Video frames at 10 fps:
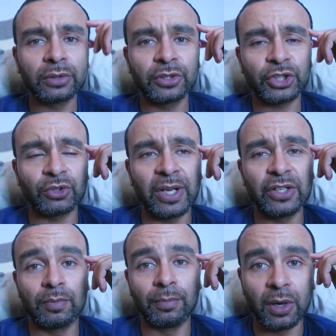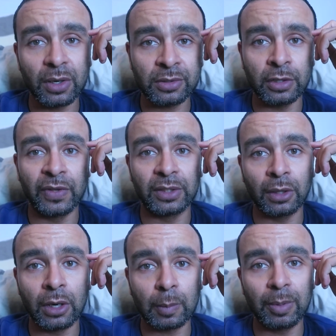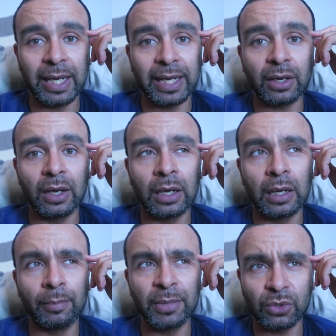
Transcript: Doctor Strange, master of the dark black uh,